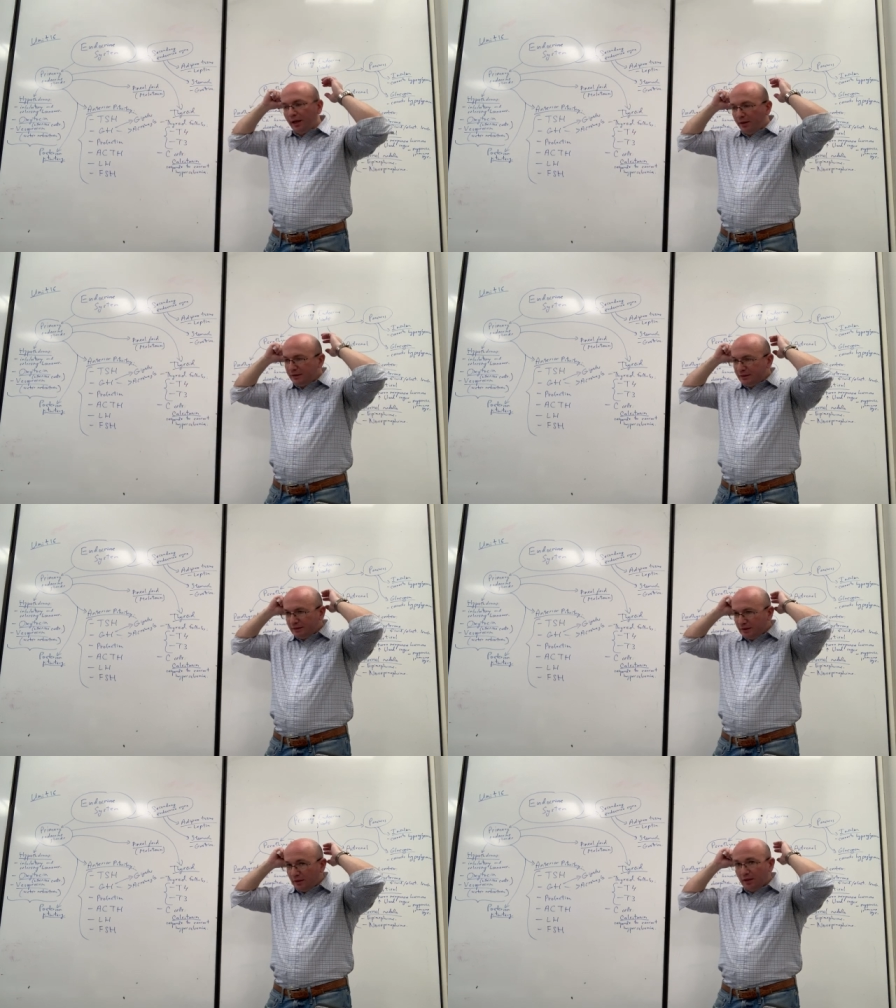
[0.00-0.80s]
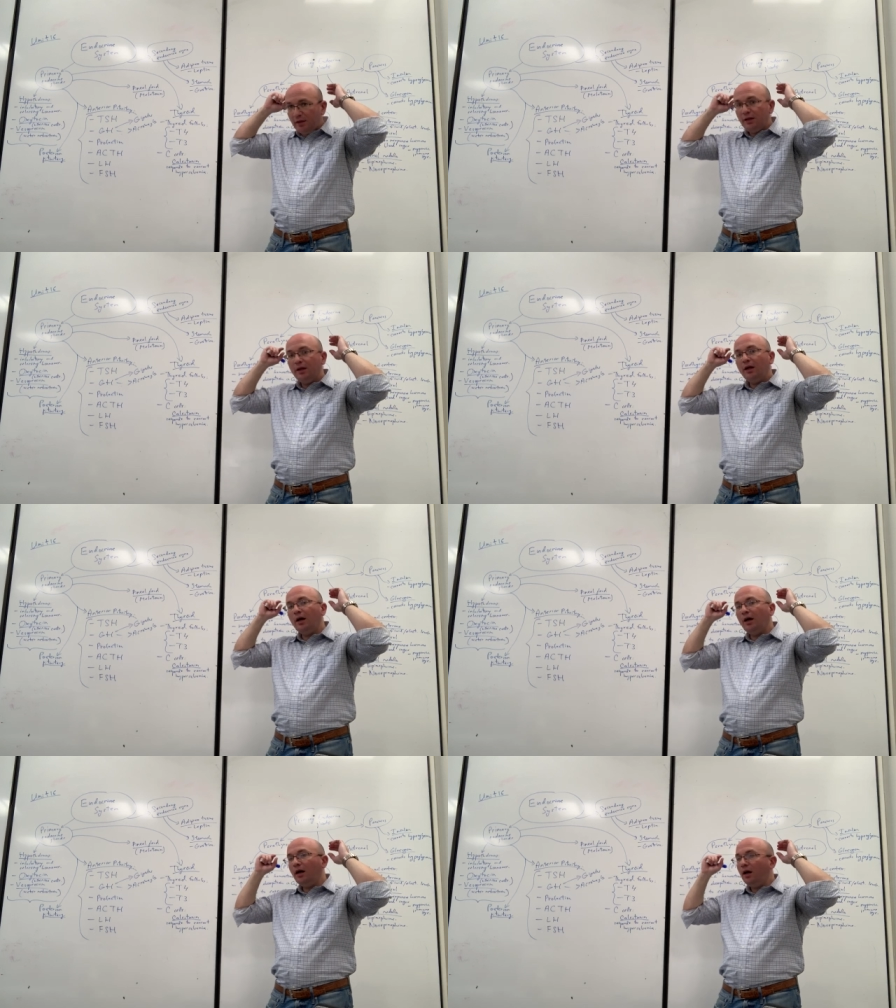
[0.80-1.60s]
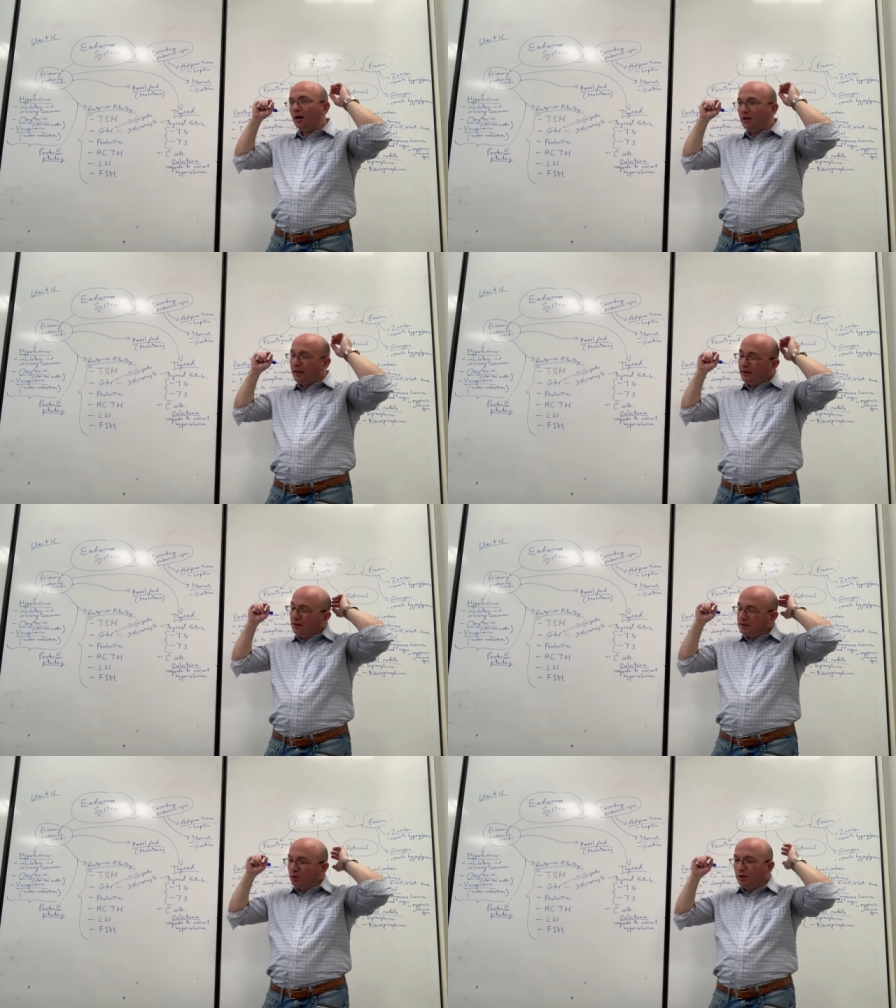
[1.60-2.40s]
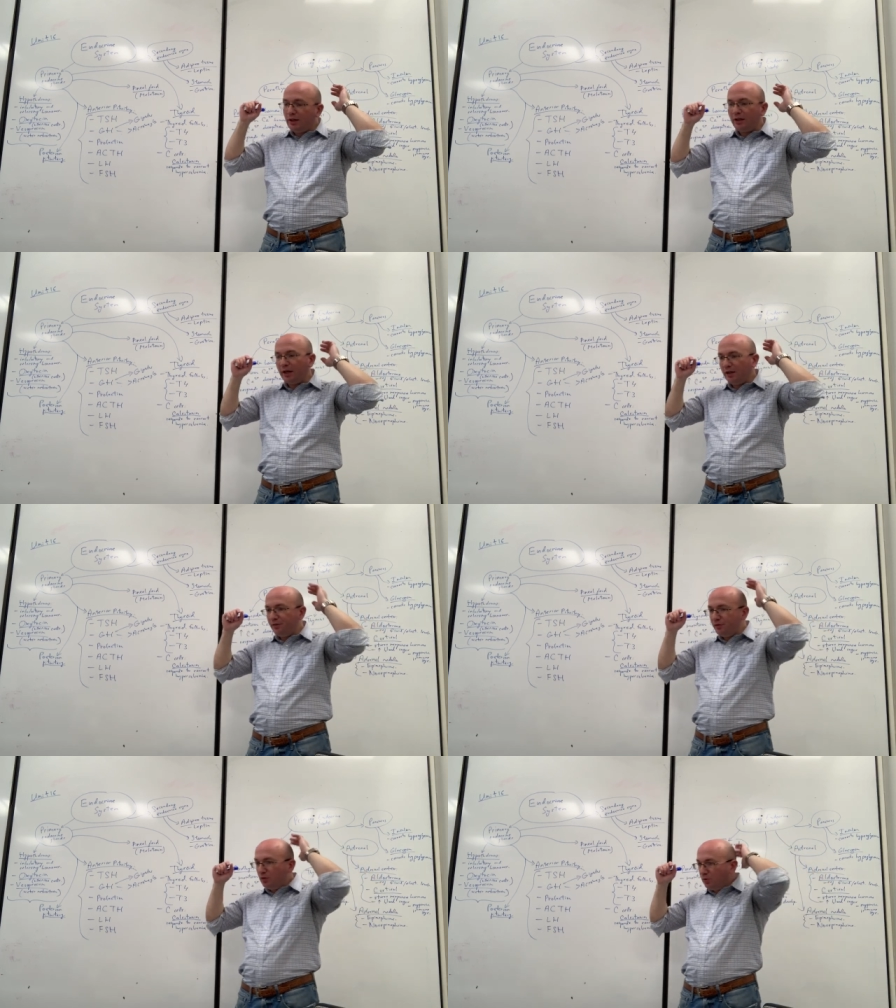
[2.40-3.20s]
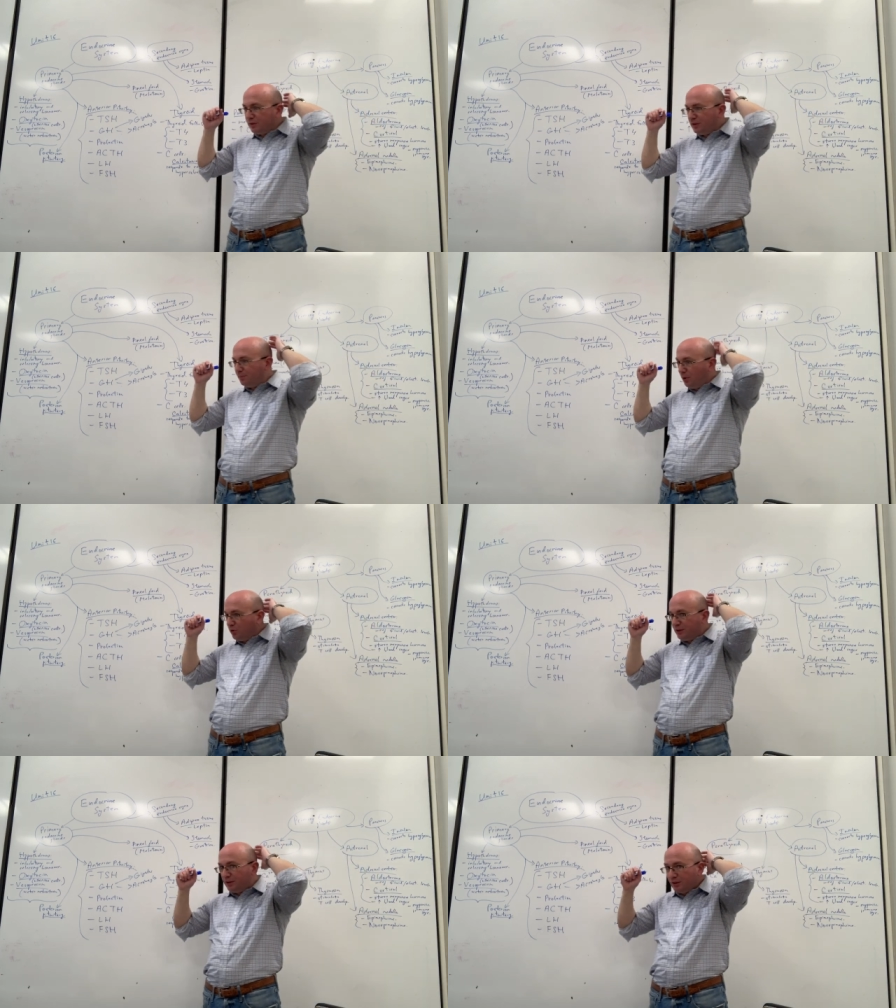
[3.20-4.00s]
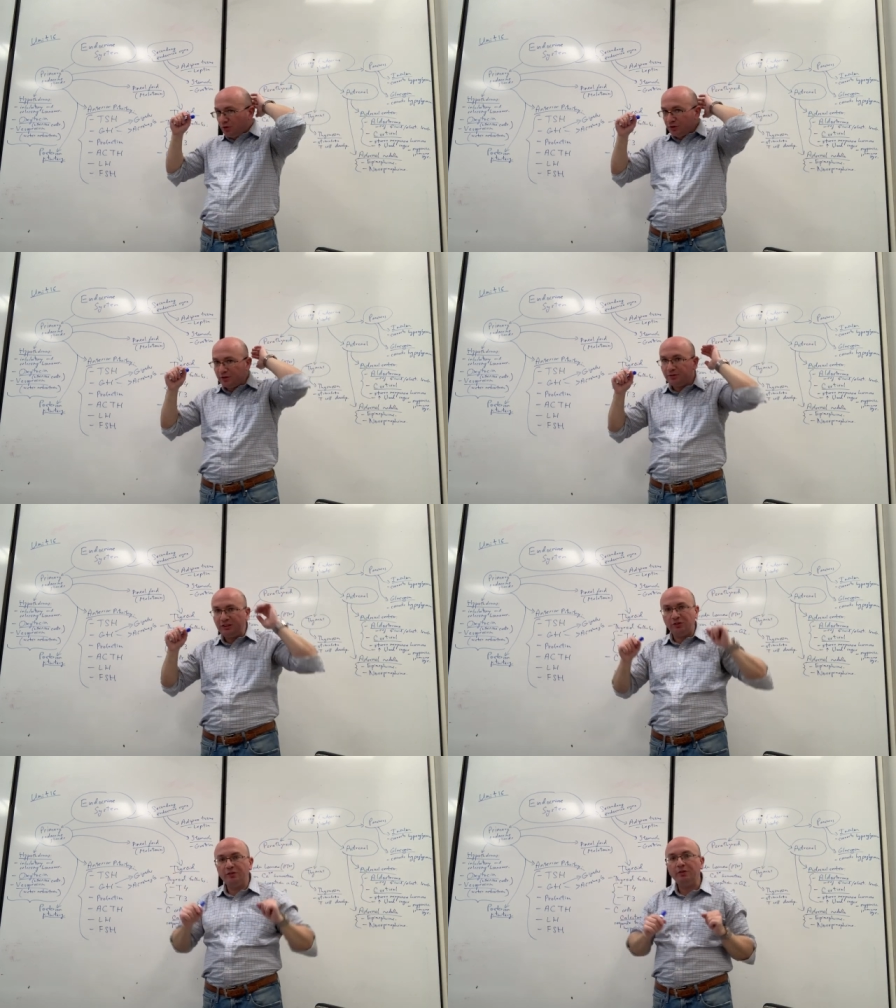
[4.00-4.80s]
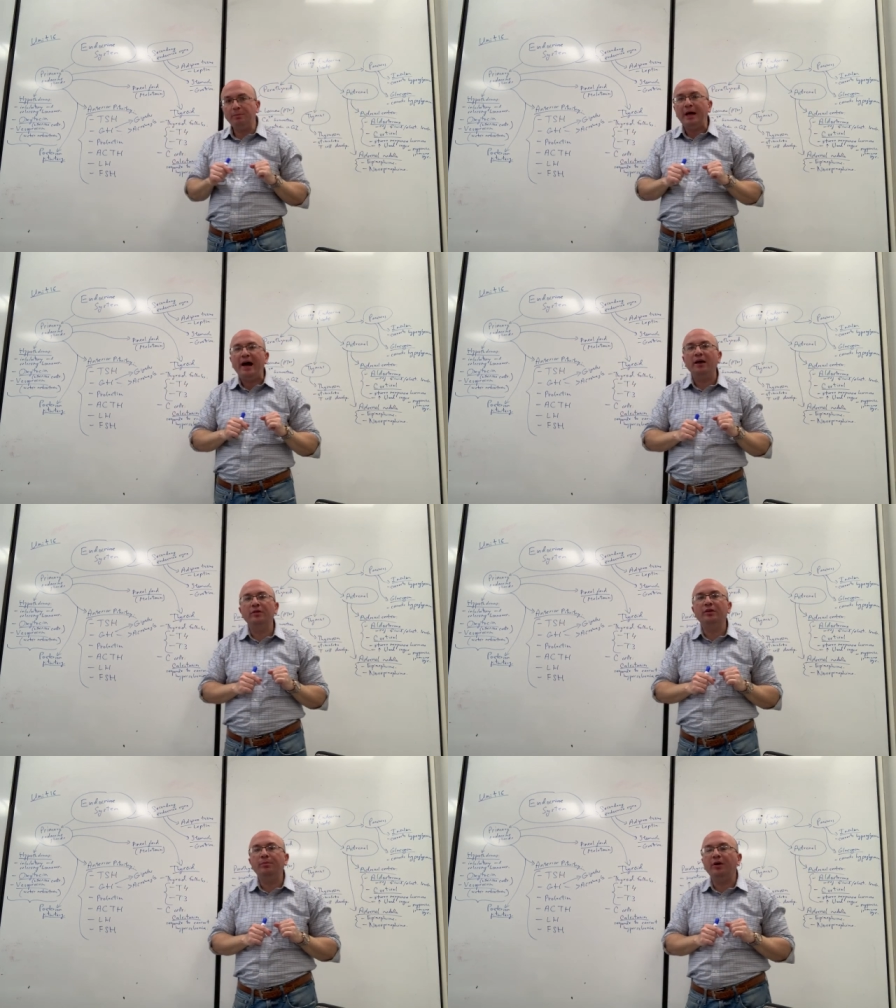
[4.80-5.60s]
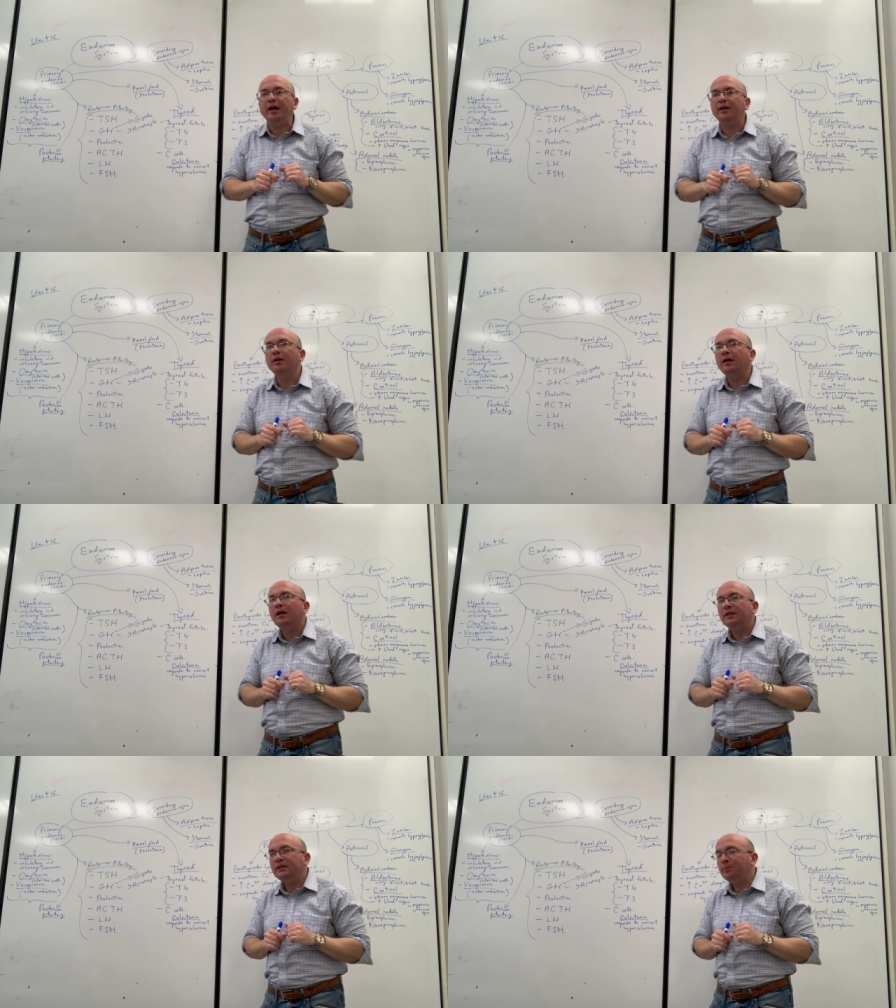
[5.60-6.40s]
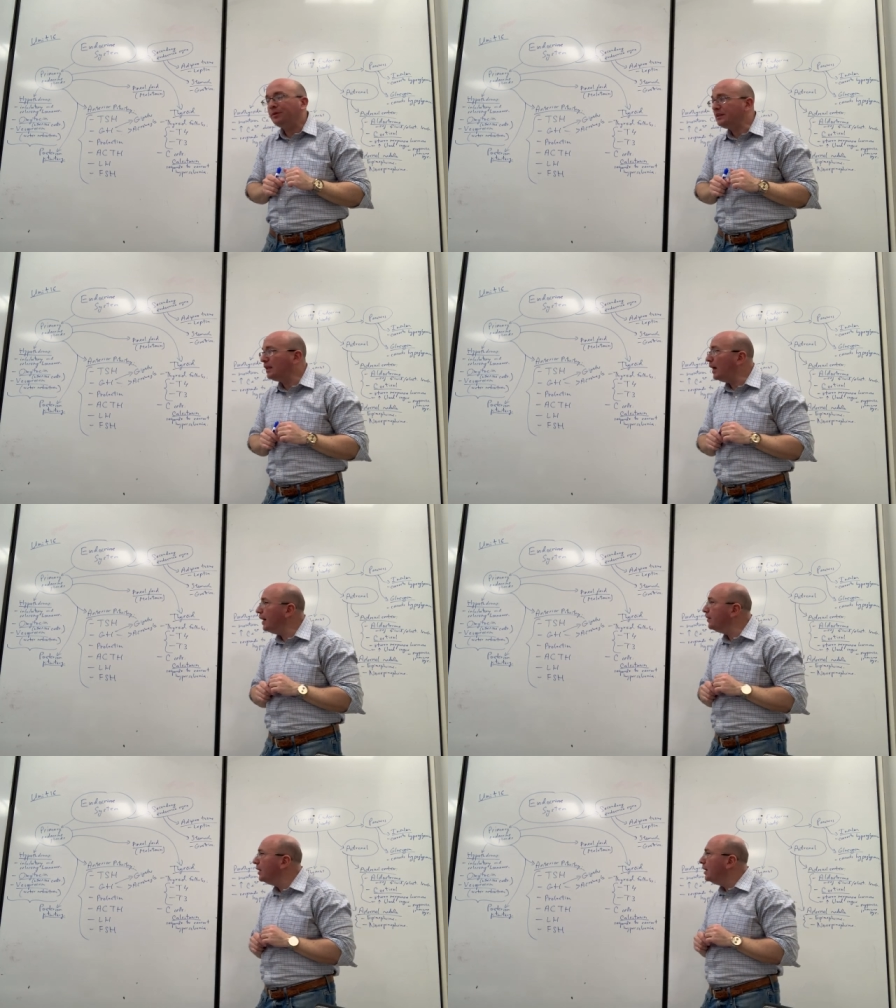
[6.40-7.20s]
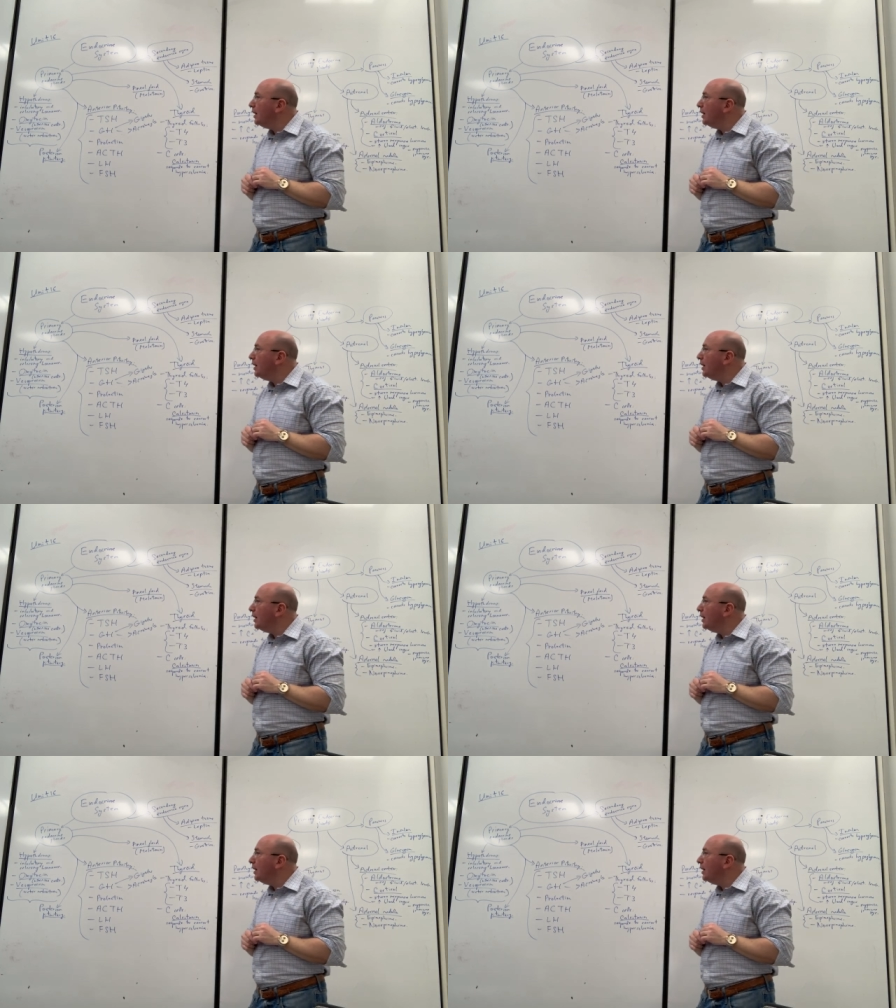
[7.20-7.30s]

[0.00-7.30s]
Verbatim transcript: and this is the uh, gland that's located kind of towards the posterior, towards the sort of the back of the brain, deep inside.